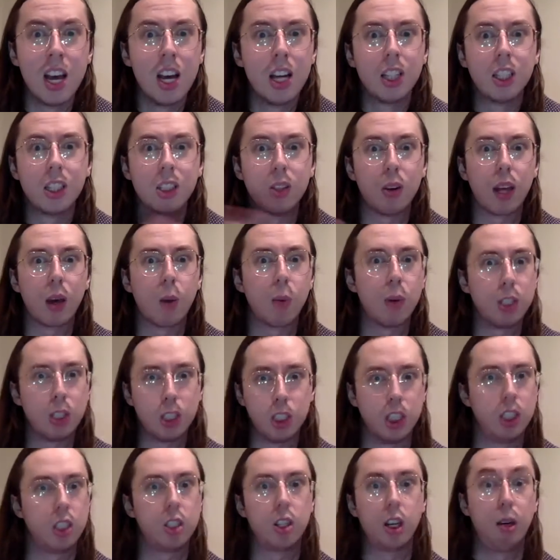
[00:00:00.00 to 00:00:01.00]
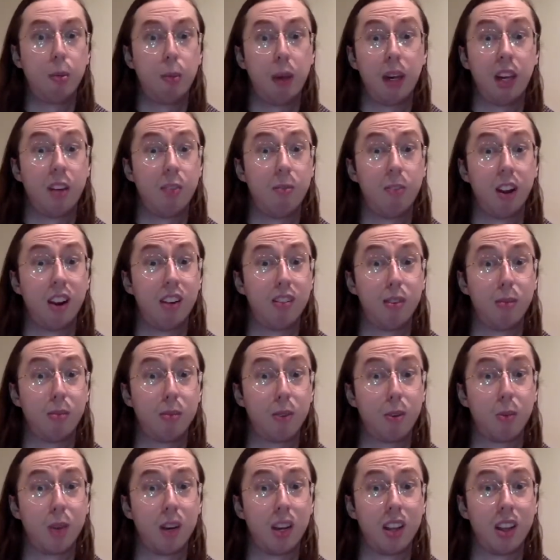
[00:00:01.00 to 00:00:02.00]
So like when she started making fun of him for
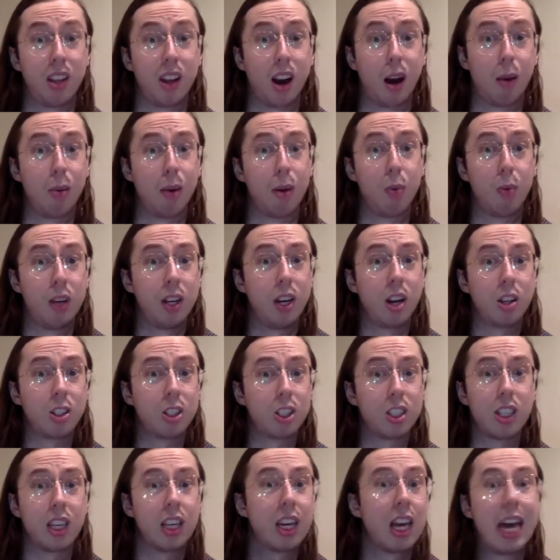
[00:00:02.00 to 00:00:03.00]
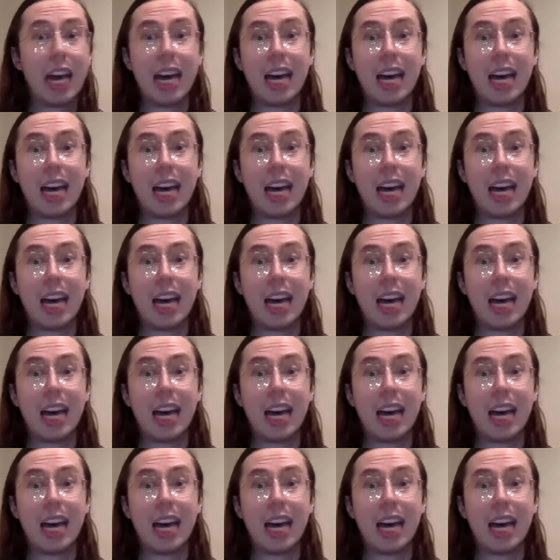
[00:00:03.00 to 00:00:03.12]
reading The Hobbit, we all just like